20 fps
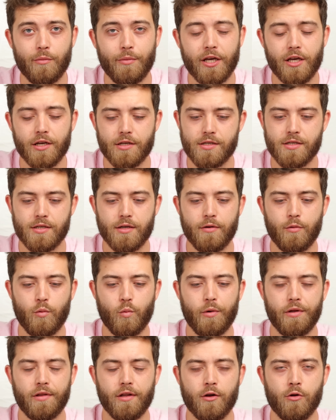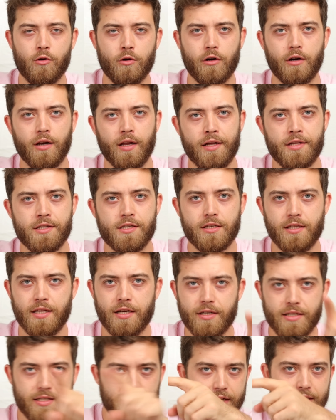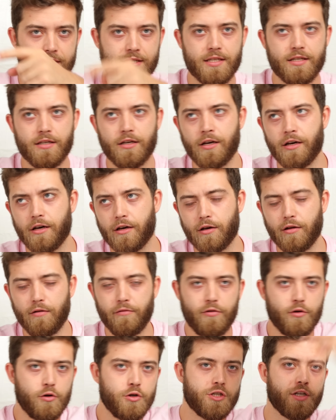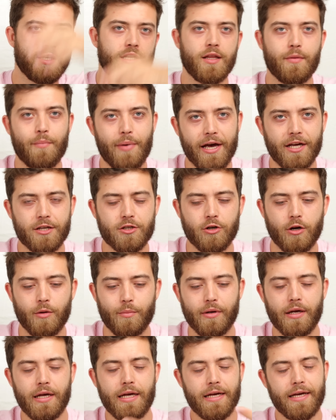because with a longer lens there is less confusion in the backdrop.